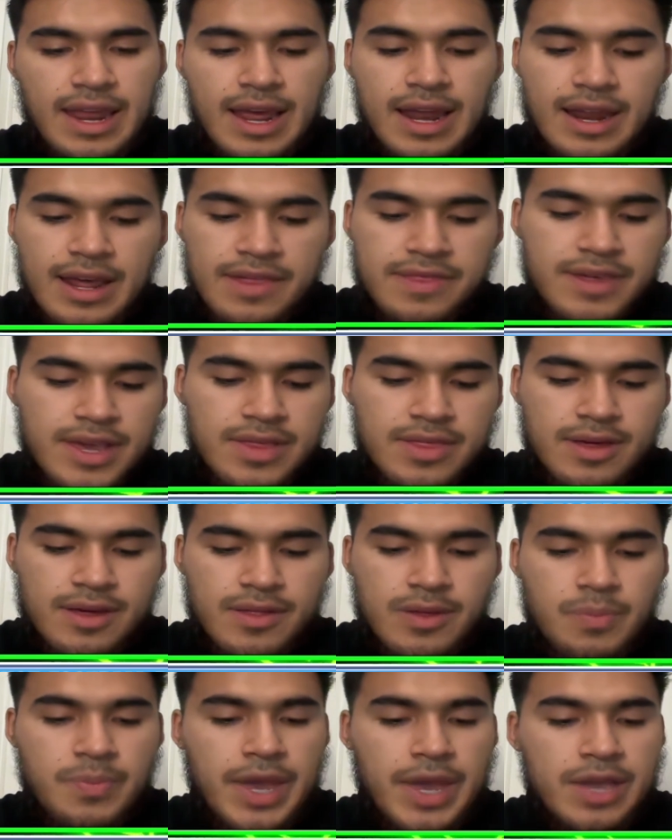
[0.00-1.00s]
And I think the
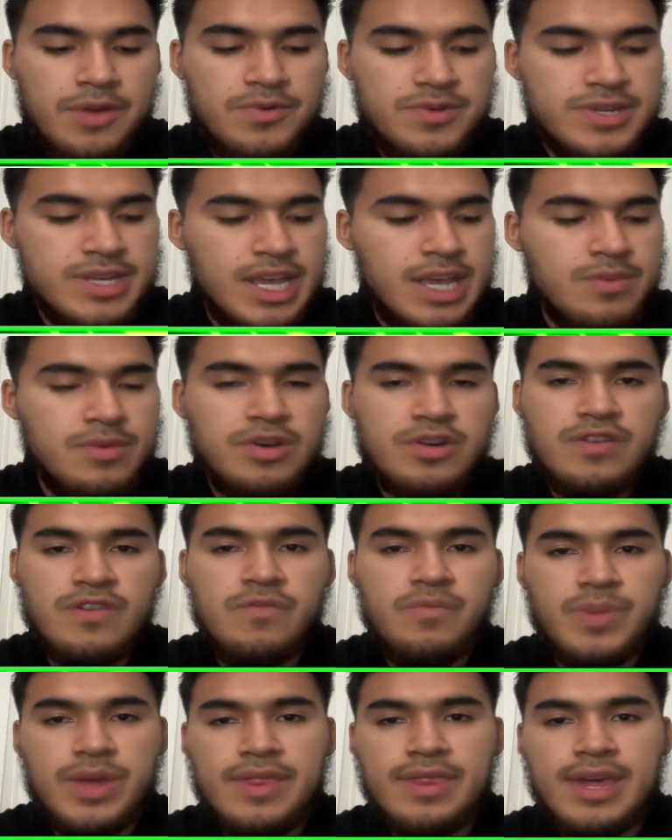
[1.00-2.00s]
the Bengals game could
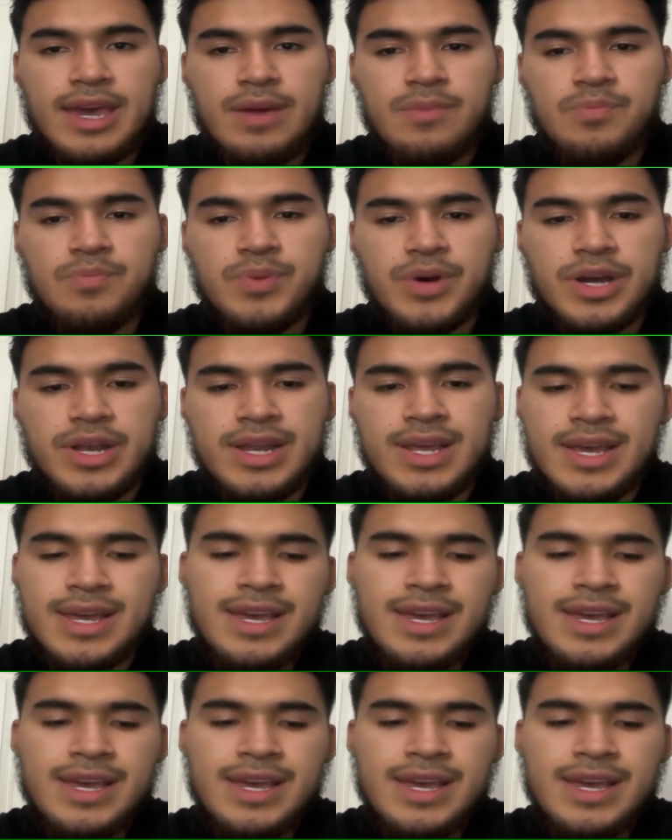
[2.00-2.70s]
have been that, but